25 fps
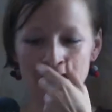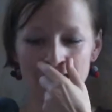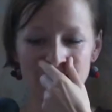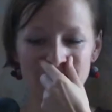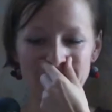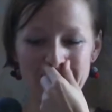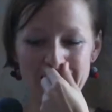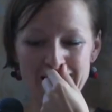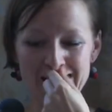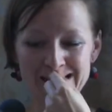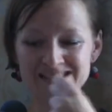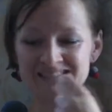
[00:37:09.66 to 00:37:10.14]

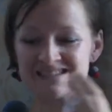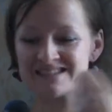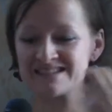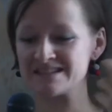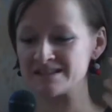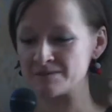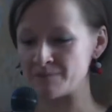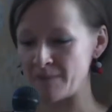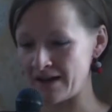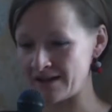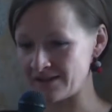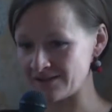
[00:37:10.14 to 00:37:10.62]
cast
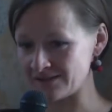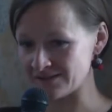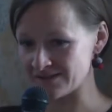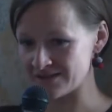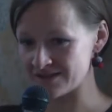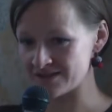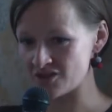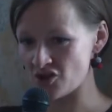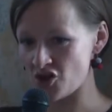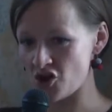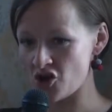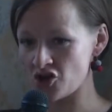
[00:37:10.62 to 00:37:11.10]

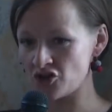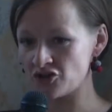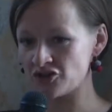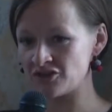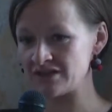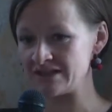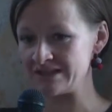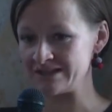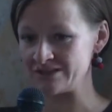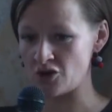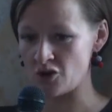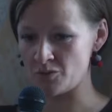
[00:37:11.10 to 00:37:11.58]
spells on
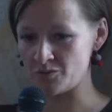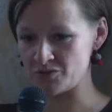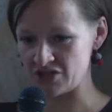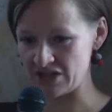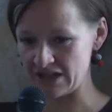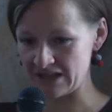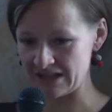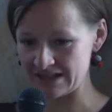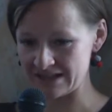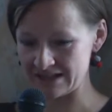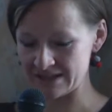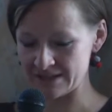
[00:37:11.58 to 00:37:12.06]
these
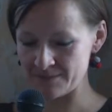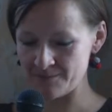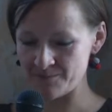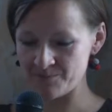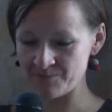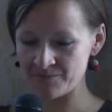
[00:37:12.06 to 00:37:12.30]
objects.